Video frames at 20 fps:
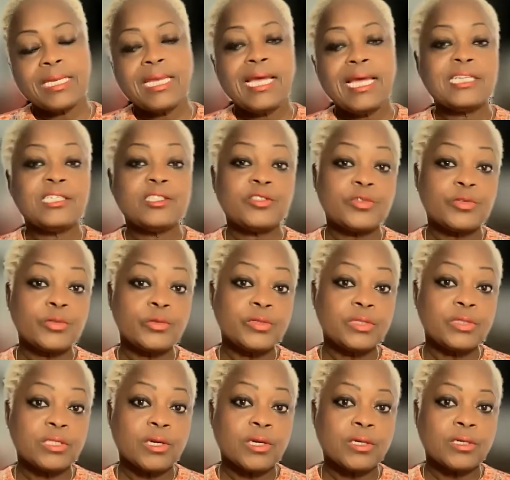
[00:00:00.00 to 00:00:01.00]
And the truth
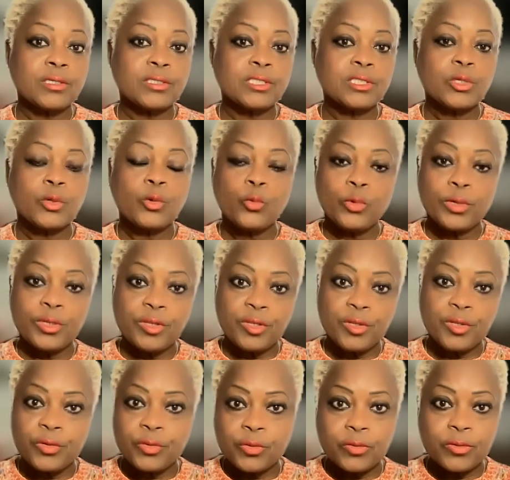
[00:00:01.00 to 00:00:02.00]
starts with
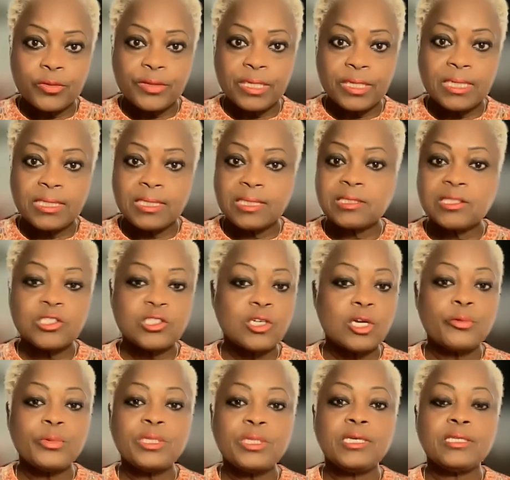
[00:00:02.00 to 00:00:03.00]
you. It doesn't
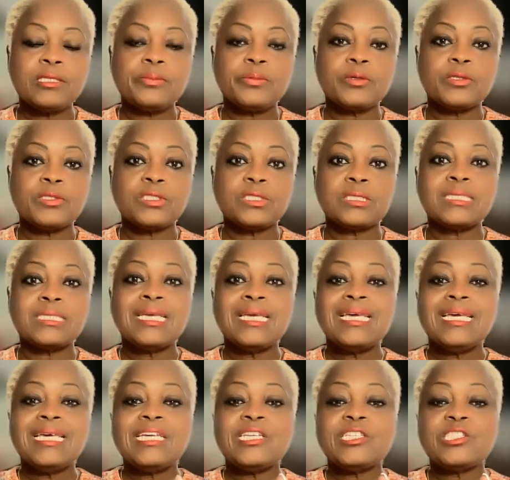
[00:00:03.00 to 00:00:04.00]
start with the other person.
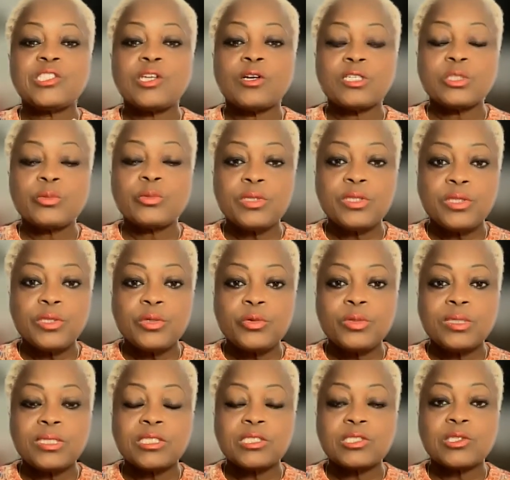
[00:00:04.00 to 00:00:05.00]
It starts with you
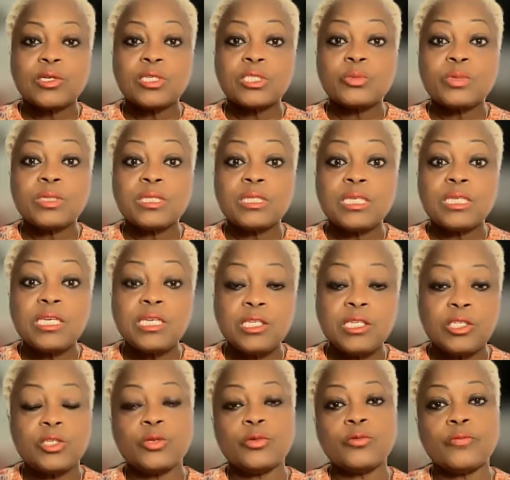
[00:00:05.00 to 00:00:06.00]
and it starts within
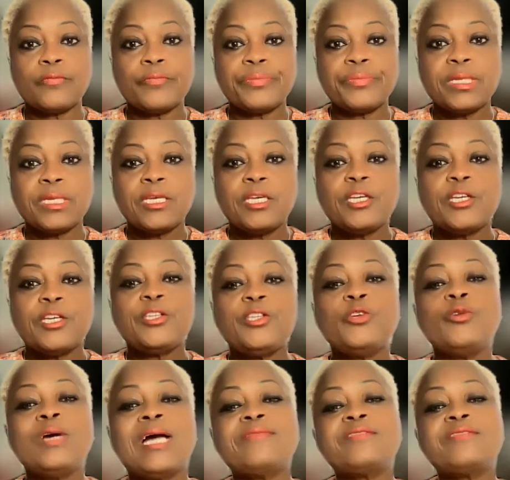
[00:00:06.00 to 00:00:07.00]
you.
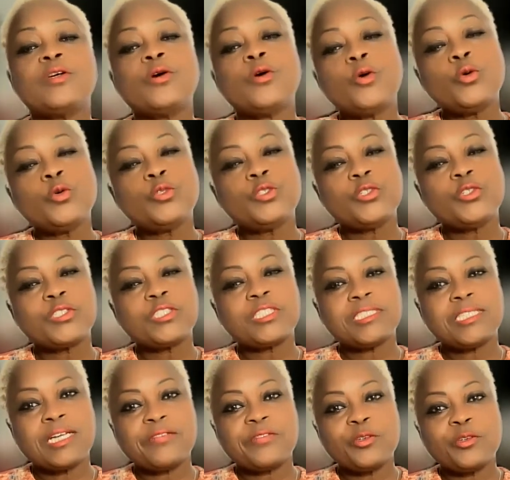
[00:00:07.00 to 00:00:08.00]
You have to own your
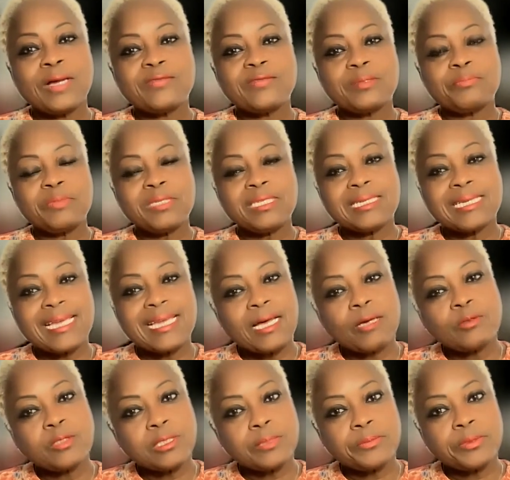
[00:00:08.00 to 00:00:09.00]
stuff. You have to be
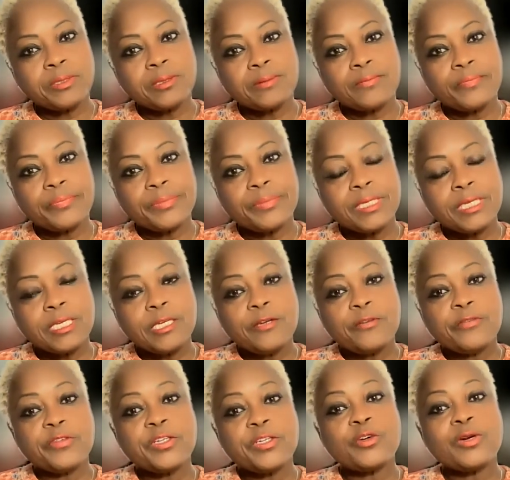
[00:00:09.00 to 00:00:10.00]
accountable
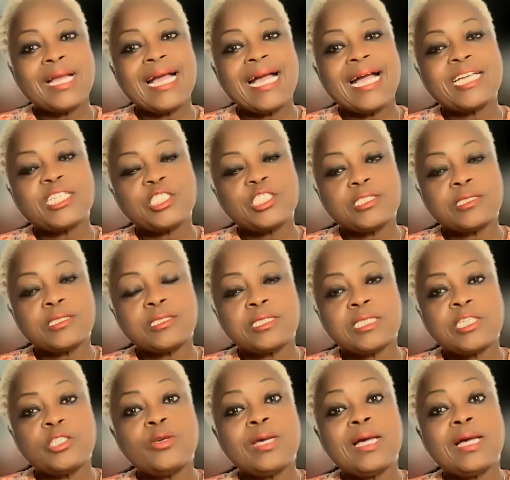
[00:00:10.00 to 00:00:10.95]
for your actions, and you